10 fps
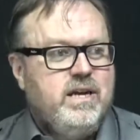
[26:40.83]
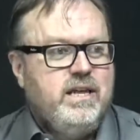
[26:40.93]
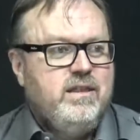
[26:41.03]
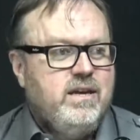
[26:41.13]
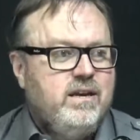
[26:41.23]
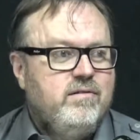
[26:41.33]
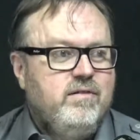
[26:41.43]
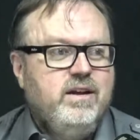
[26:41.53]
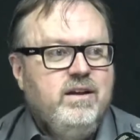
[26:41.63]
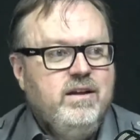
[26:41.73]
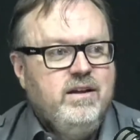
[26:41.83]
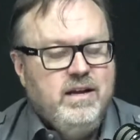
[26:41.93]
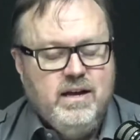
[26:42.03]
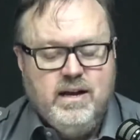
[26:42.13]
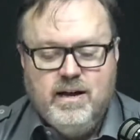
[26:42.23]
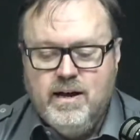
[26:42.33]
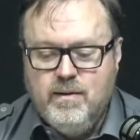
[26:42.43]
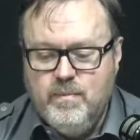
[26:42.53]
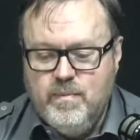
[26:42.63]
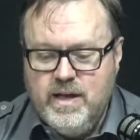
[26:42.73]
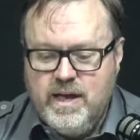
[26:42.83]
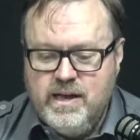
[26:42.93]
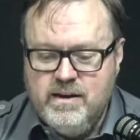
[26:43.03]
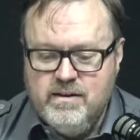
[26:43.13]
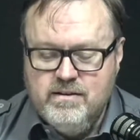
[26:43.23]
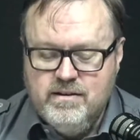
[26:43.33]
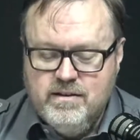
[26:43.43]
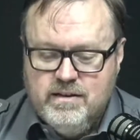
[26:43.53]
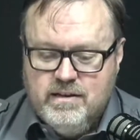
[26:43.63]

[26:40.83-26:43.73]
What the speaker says: at the end of it. And